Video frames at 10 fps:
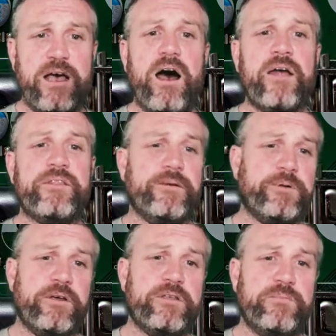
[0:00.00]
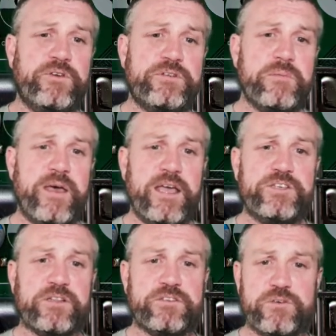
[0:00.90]
on the Applied Computing page
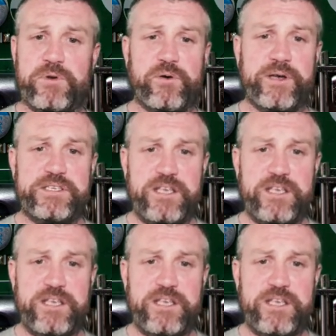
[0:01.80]
on the WIT